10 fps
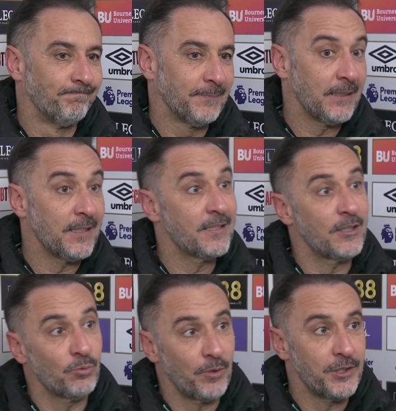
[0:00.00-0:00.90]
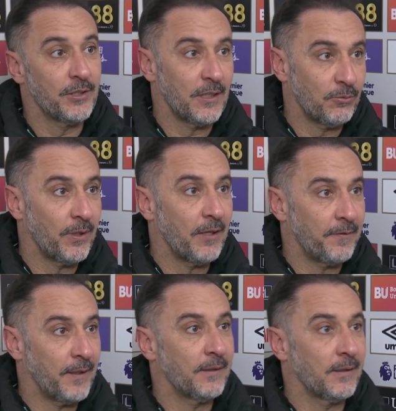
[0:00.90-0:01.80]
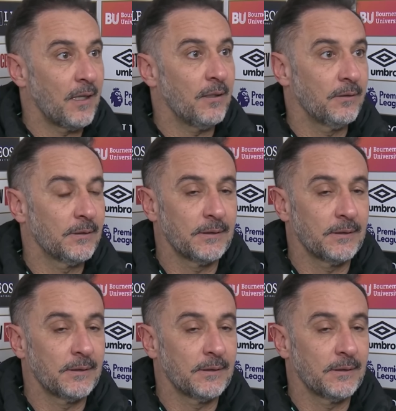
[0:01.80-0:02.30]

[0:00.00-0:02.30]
this situation that we are fighting now